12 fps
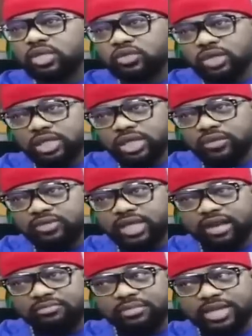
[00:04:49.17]
So if
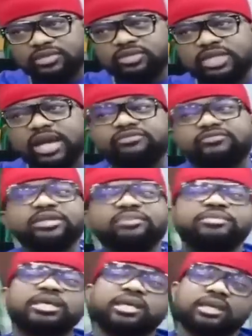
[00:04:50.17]
they have made you that
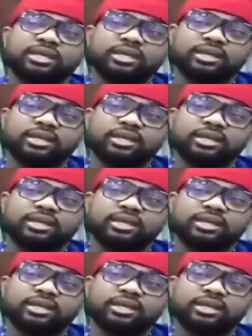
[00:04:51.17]
VP,